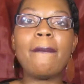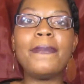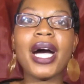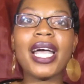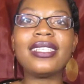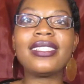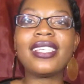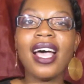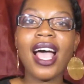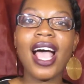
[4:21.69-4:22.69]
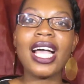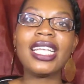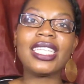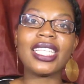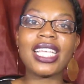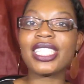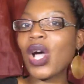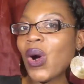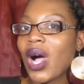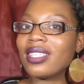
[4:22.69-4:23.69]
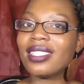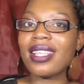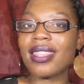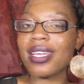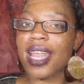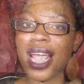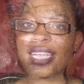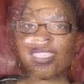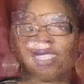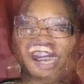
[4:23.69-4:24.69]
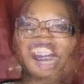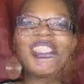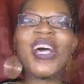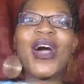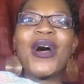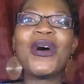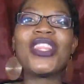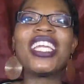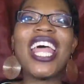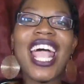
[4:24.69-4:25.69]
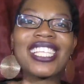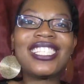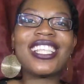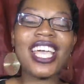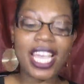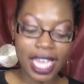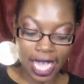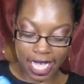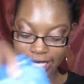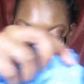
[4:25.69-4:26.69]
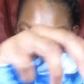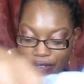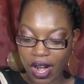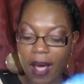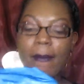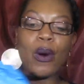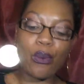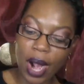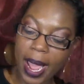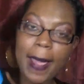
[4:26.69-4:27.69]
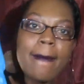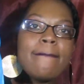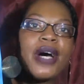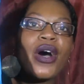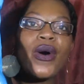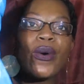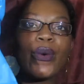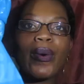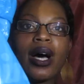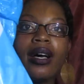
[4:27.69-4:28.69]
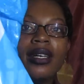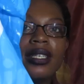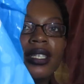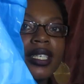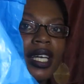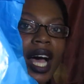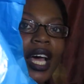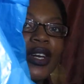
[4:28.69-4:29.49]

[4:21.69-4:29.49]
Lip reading: But let's go on to the next. So the next thing is from Rainbow. I